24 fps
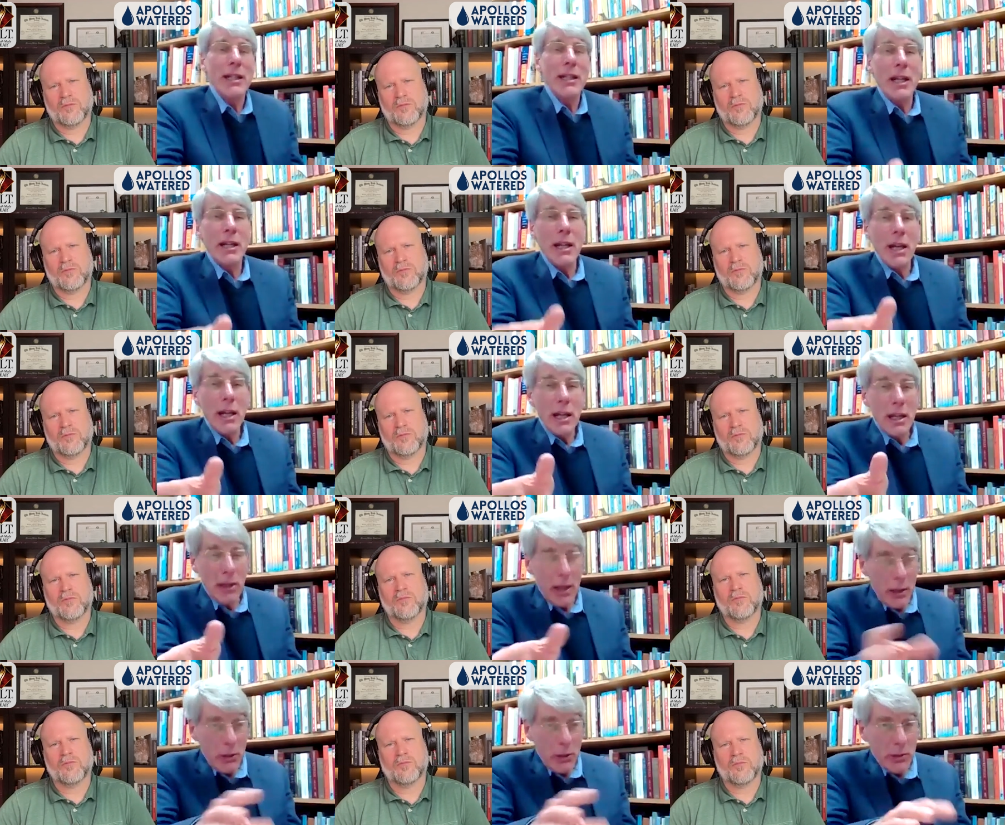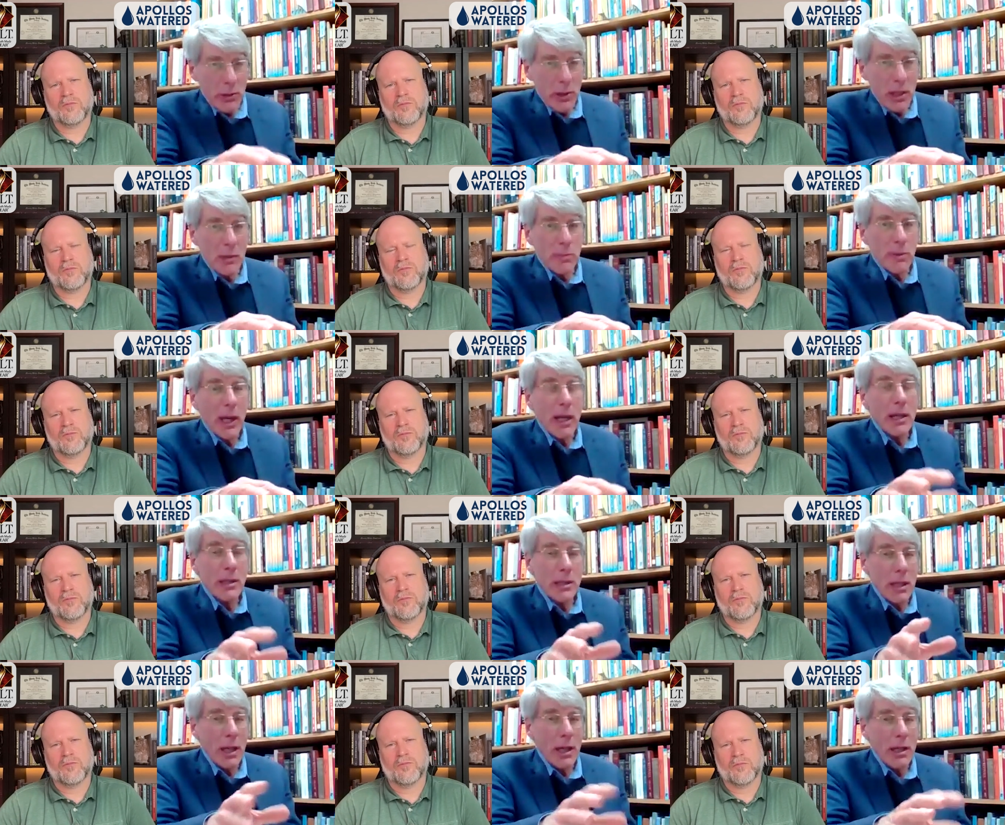Speaker 1: And in those
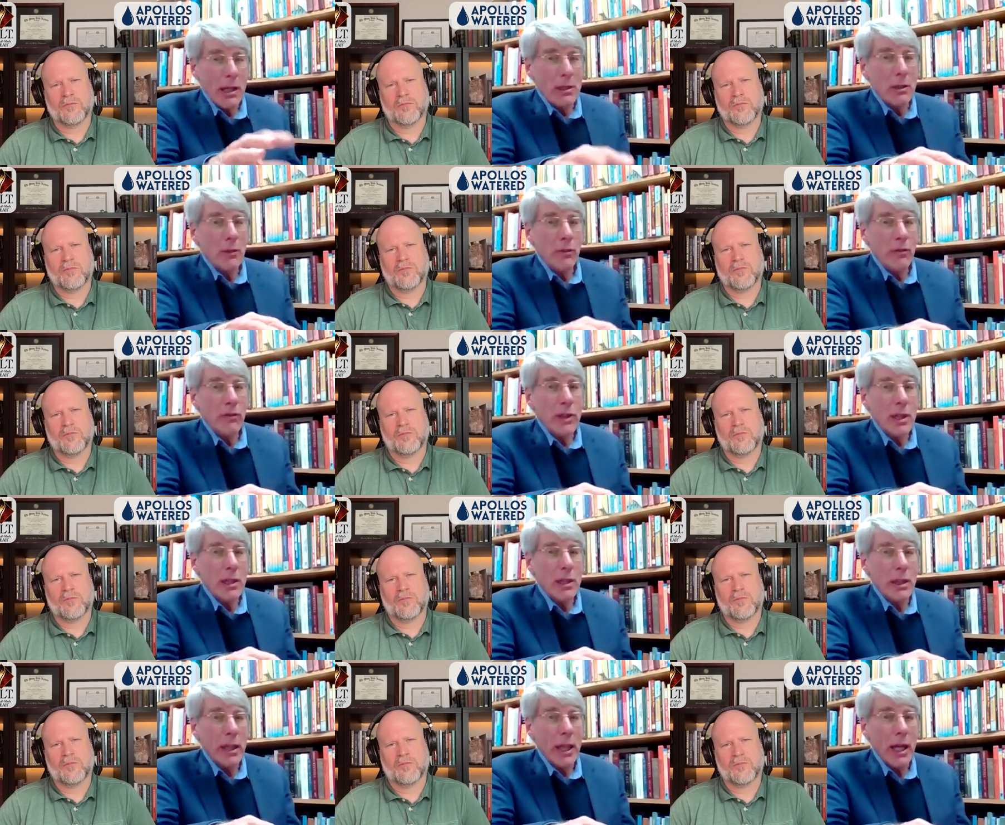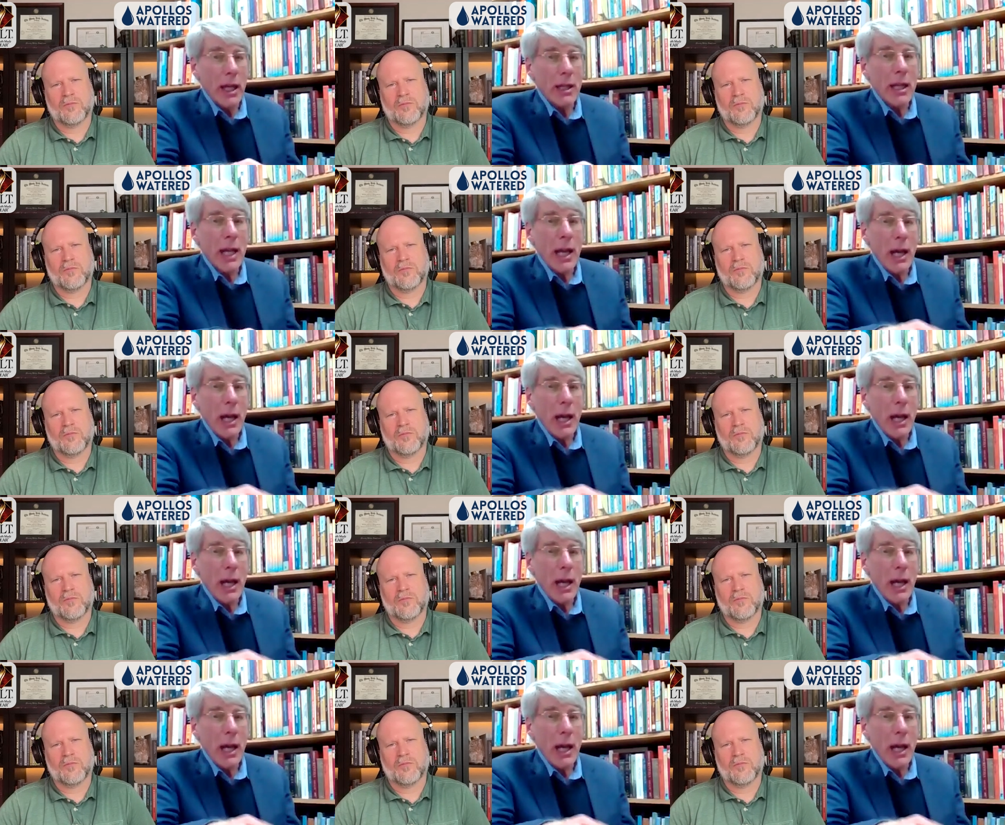respects, I do feel that.